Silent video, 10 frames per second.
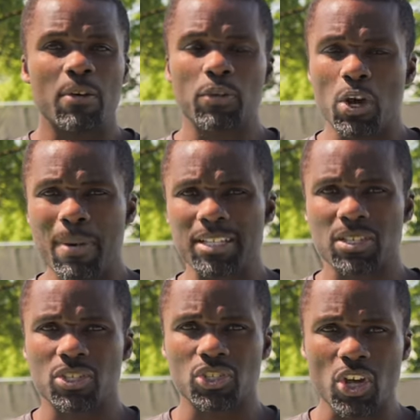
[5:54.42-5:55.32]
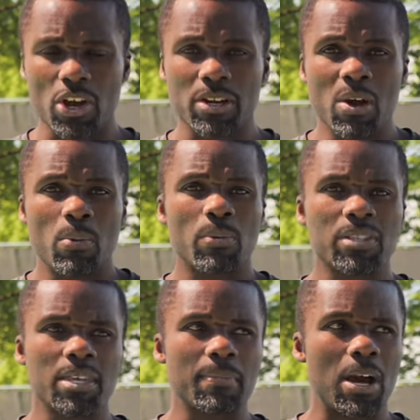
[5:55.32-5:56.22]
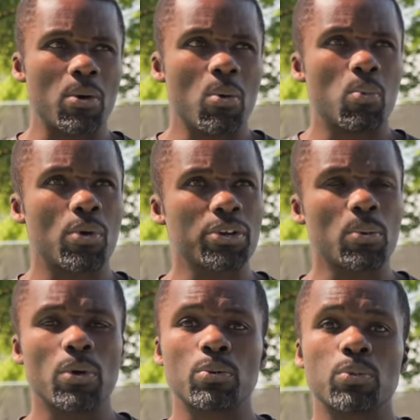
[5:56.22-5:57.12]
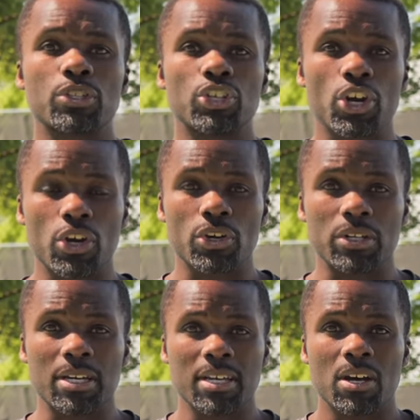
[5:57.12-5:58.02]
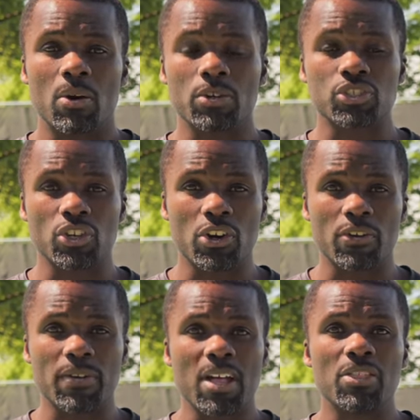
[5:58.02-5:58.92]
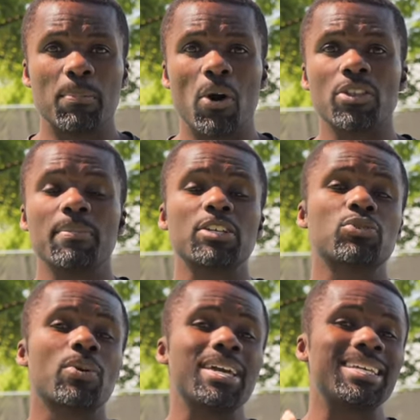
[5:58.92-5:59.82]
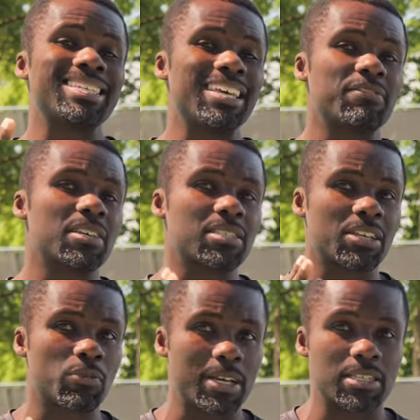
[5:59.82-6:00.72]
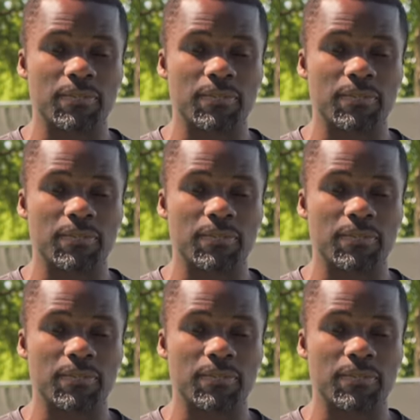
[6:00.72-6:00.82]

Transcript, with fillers: If we go back to the start, we want to think about where do I want to return or serve the ball to make sure it gives us the greatest